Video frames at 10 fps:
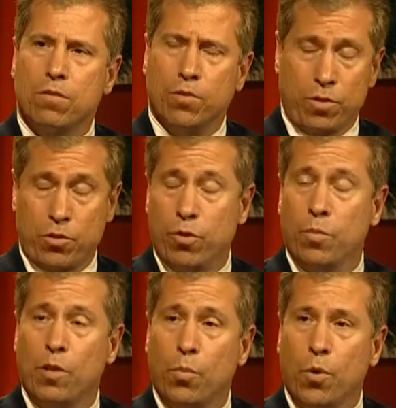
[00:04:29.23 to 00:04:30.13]

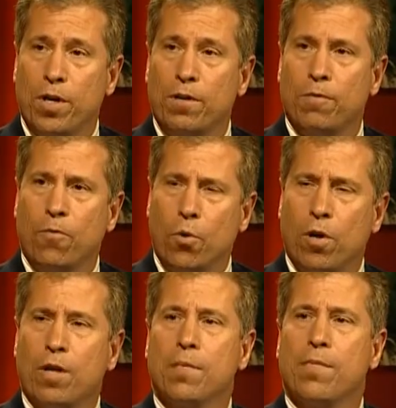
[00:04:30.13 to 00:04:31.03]
extremely important
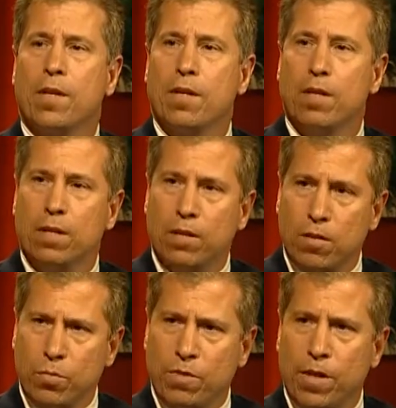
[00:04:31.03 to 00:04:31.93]
for
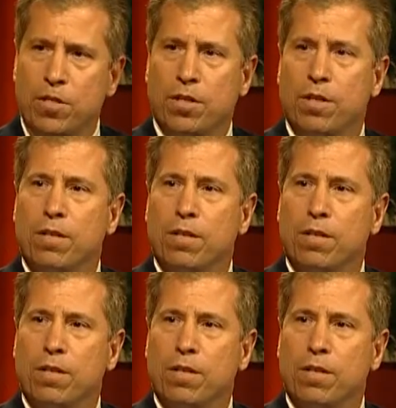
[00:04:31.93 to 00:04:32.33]
prevention.